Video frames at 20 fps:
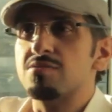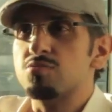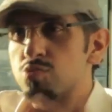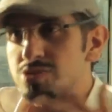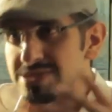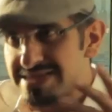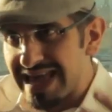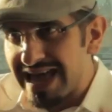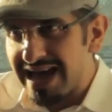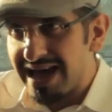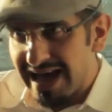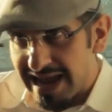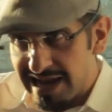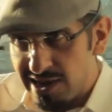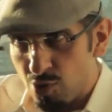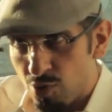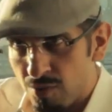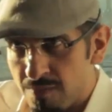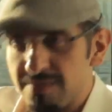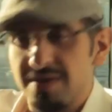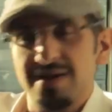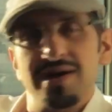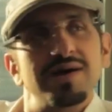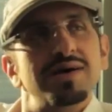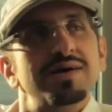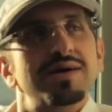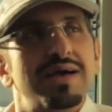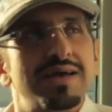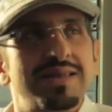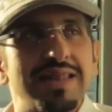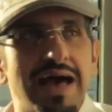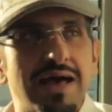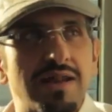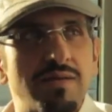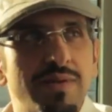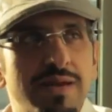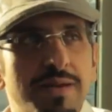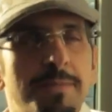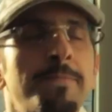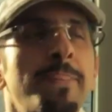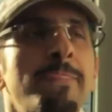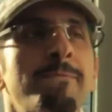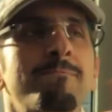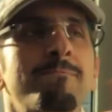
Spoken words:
Russia al-Yom in Arabic.